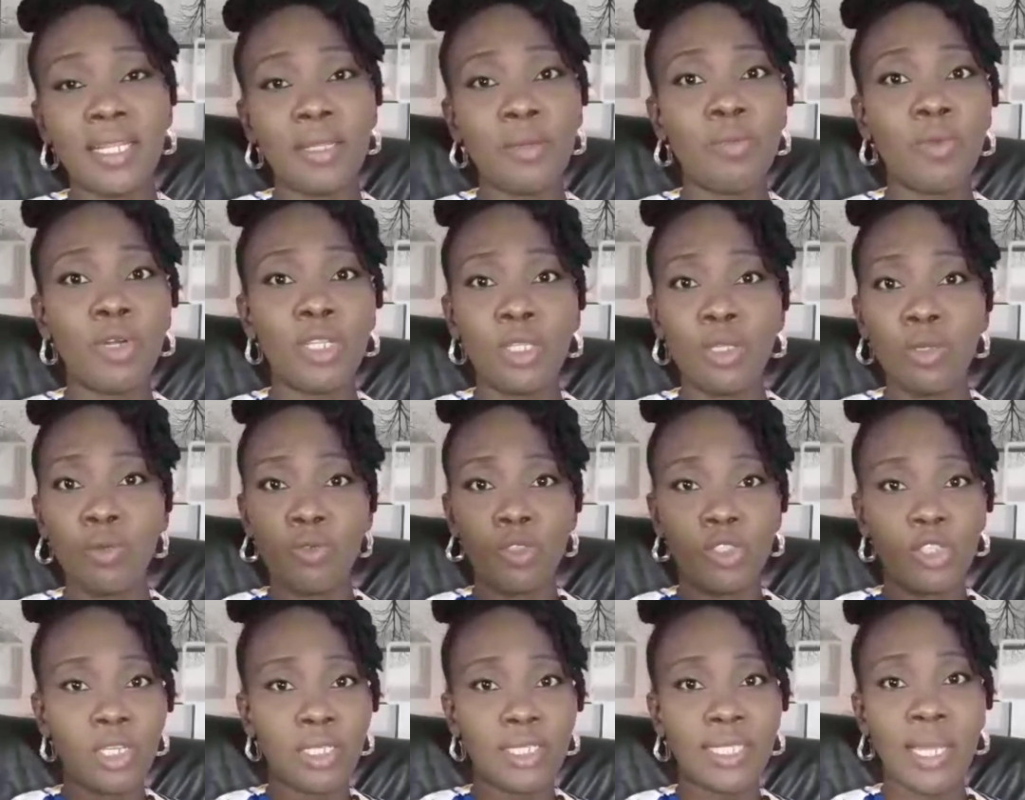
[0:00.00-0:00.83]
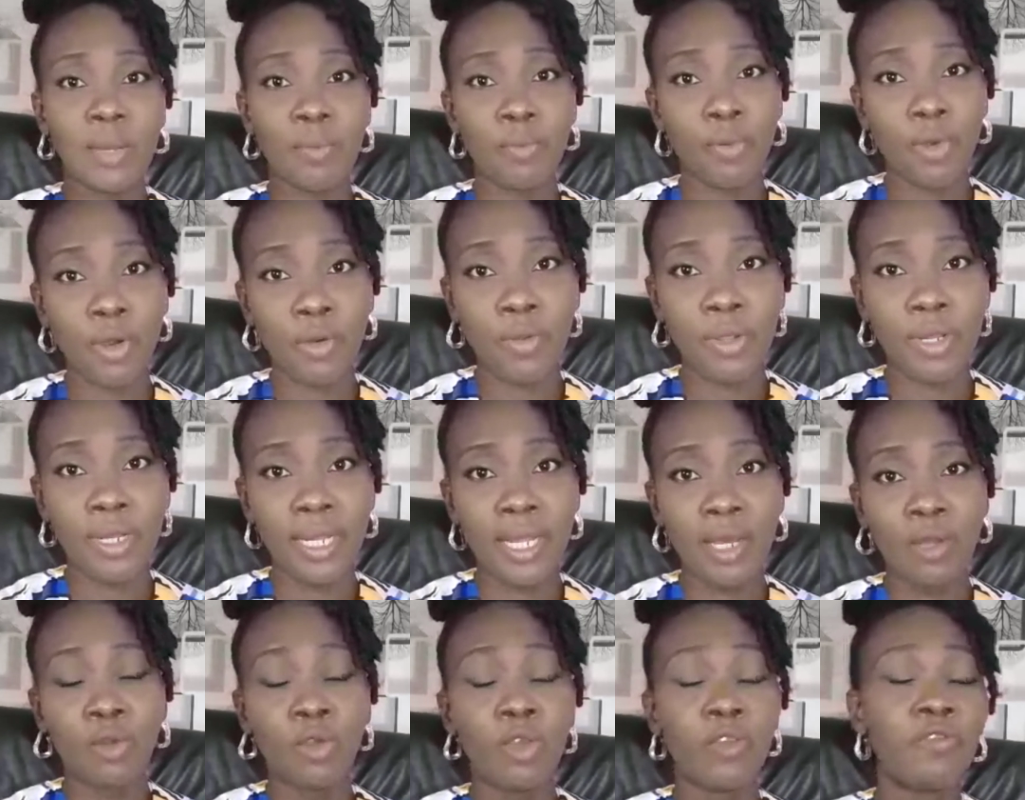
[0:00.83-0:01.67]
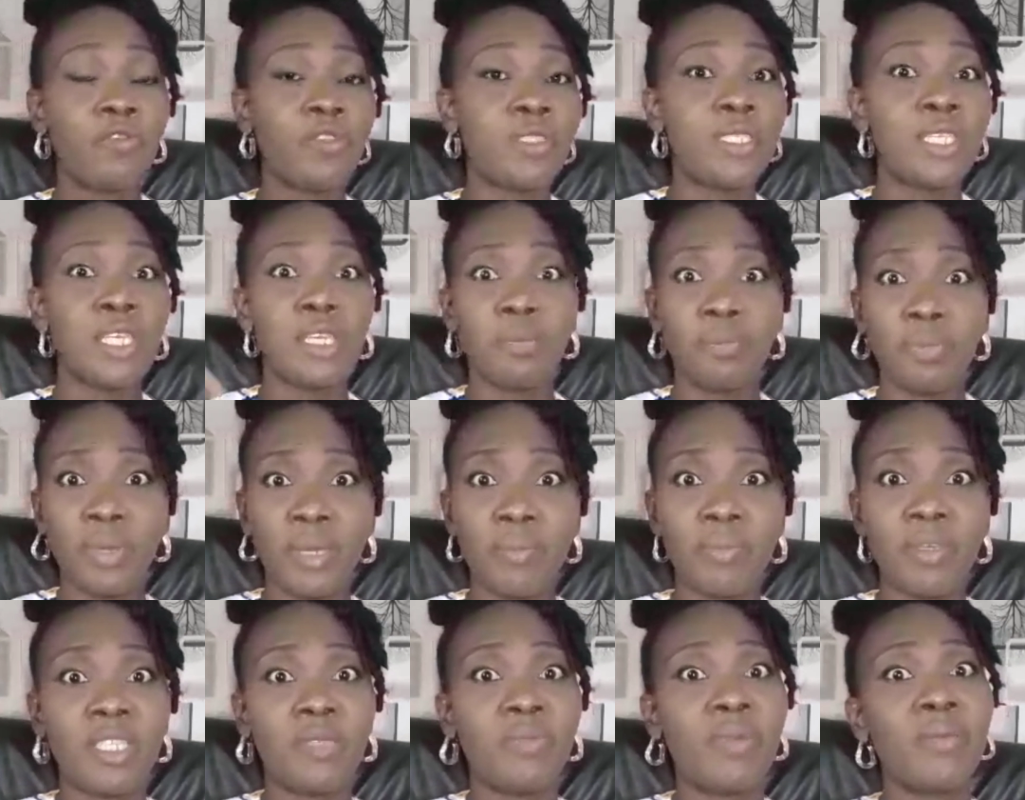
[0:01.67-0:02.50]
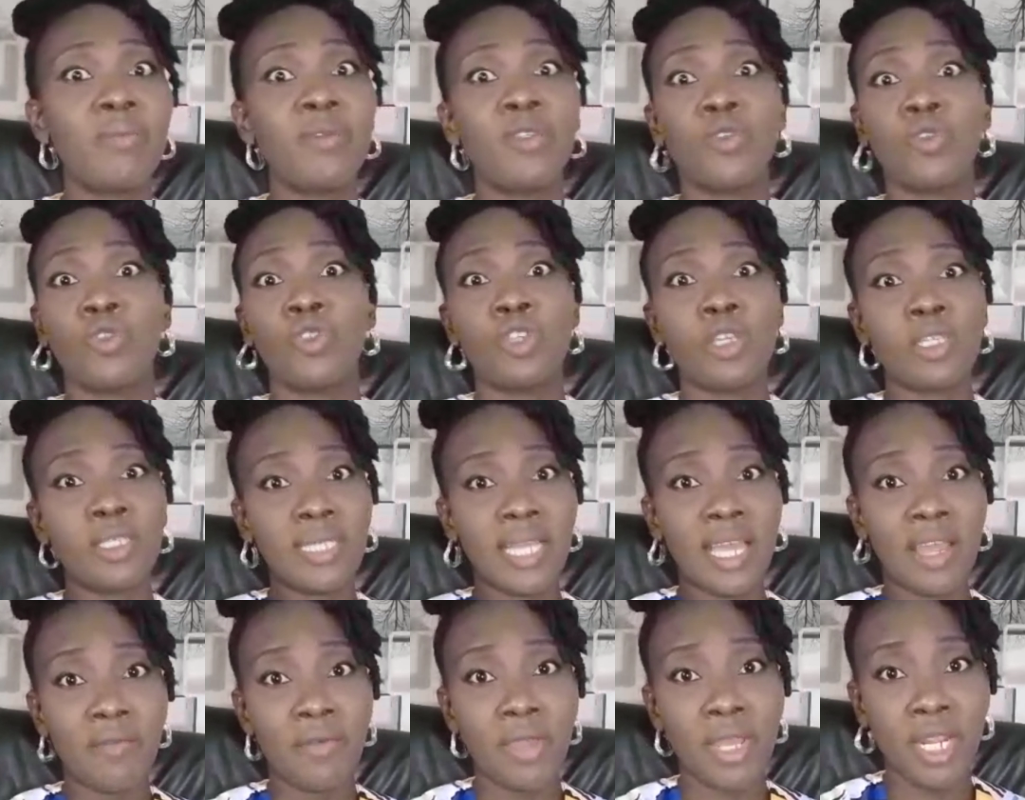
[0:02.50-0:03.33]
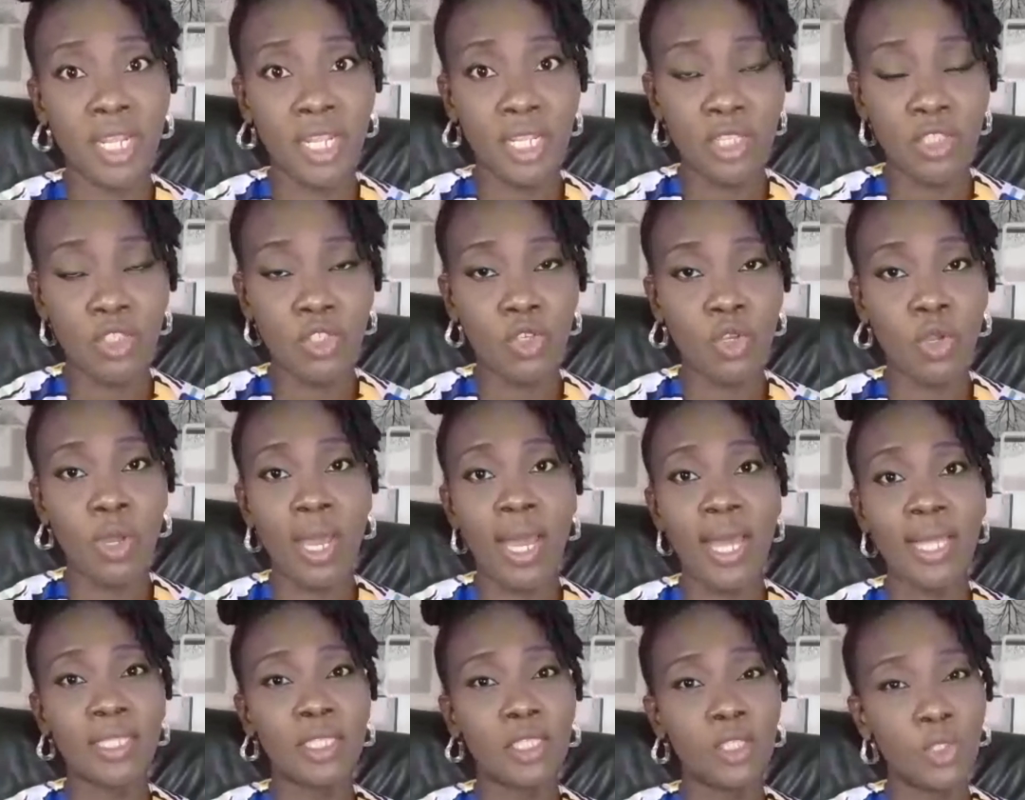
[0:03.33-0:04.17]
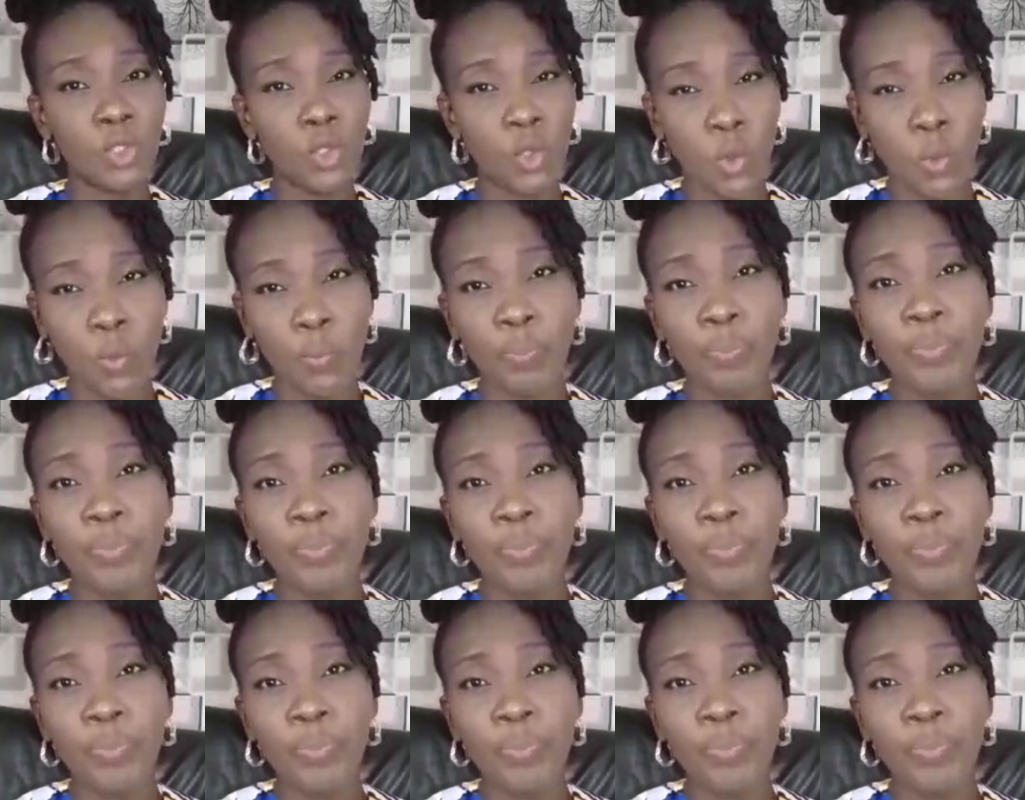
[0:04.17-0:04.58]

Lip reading: money will just start pouring down, or if you think babies will just start raining into your heart. No.